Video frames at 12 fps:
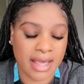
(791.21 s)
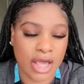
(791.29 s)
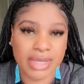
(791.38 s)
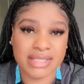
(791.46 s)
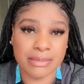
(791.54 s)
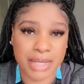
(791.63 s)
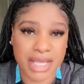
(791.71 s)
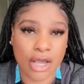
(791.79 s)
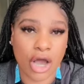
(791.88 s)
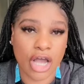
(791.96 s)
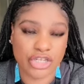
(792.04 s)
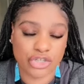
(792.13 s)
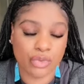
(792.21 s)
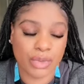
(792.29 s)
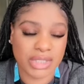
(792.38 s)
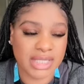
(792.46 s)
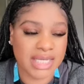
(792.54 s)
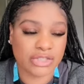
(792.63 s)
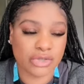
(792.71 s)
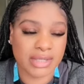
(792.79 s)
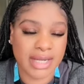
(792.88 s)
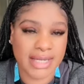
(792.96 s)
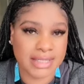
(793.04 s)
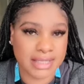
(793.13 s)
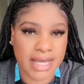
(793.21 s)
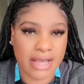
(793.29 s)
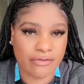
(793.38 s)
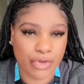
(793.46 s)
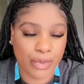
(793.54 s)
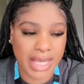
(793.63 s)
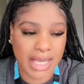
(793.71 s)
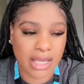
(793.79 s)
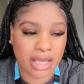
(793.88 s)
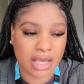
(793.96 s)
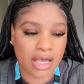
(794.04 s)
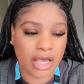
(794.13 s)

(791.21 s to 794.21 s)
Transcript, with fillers: Reason being, I do want to eat Sunday dinner every week.